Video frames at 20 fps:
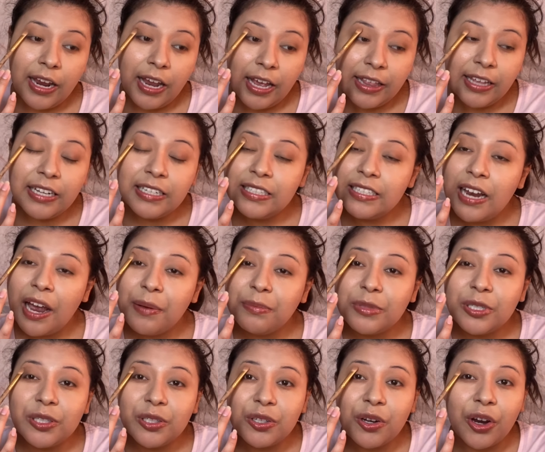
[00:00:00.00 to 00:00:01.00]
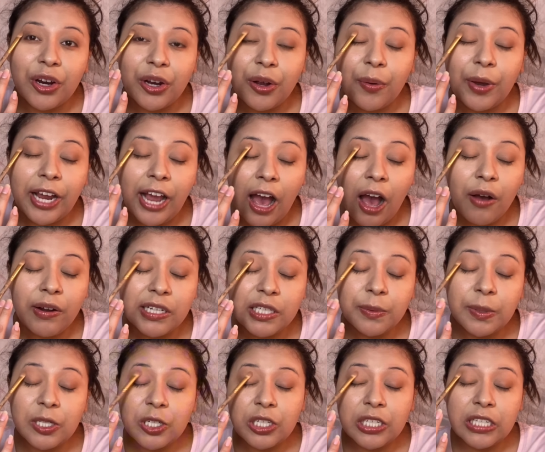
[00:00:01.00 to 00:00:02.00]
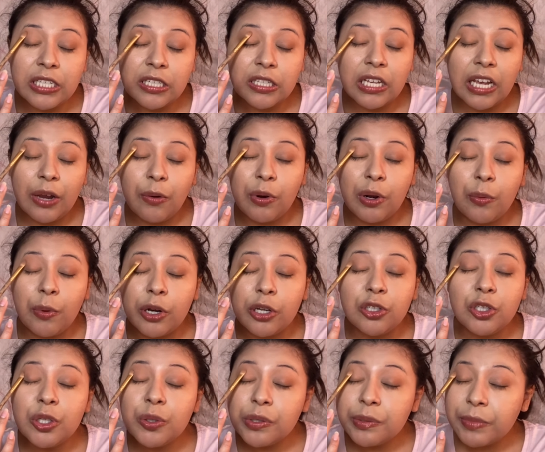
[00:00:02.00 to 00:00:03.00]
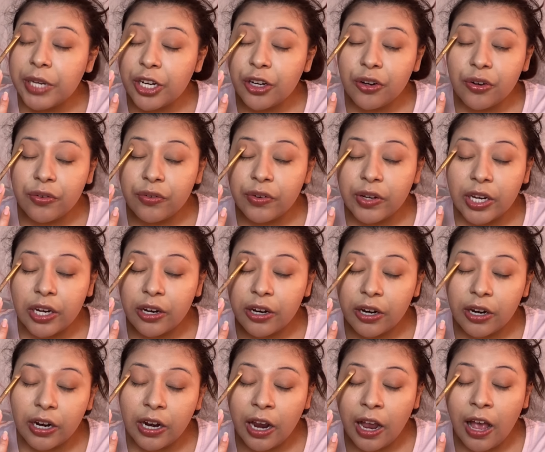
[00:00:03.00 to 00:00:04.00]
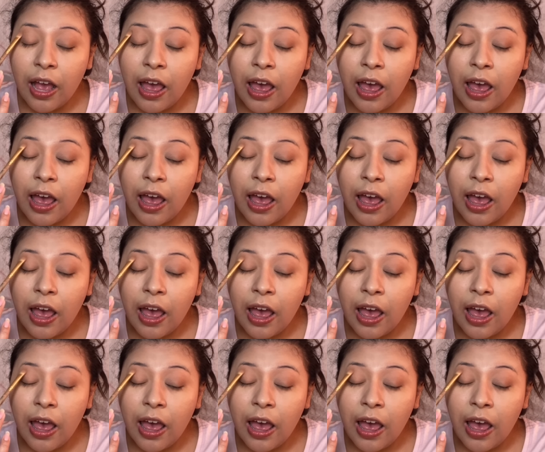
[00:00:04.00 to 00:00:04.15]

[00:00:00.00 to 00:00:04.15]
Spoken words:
I think it's time to start going out, especially because, like, what I want to do in my career,